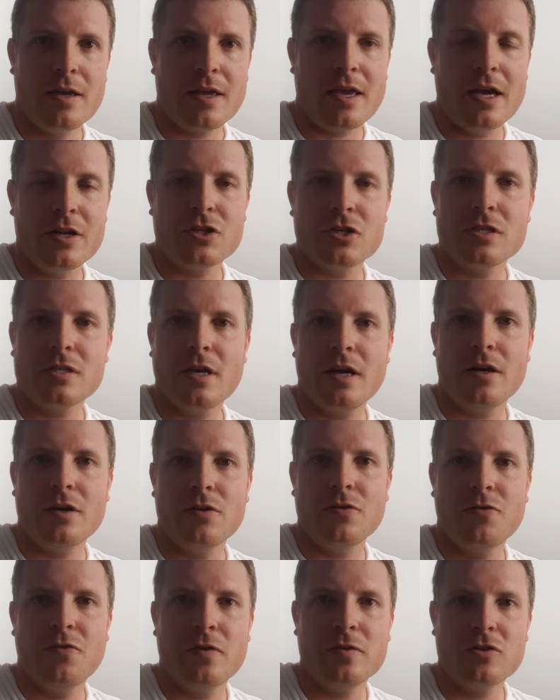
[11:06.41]
gadgets out
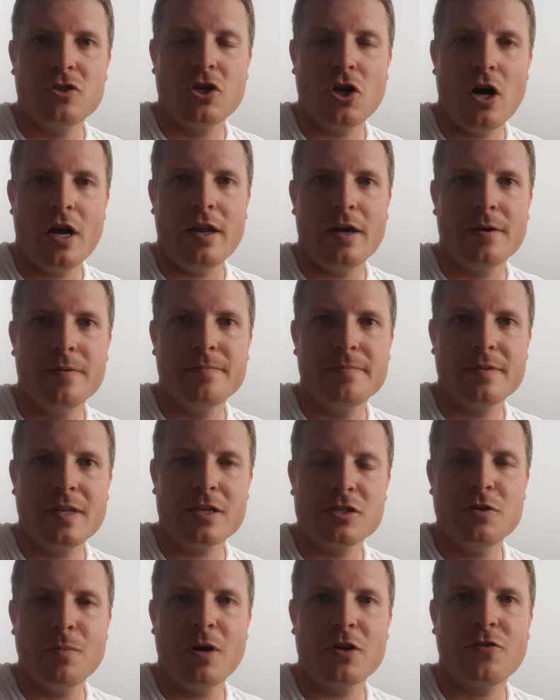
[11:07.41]
of China.
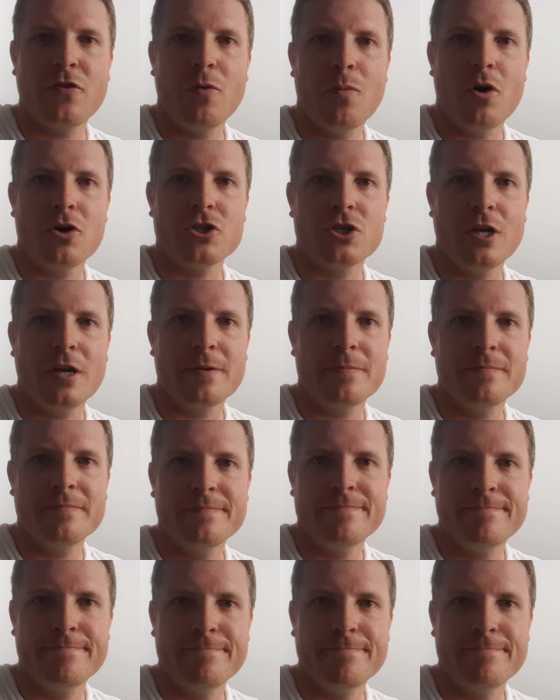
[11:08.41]
Thanks so much for watching.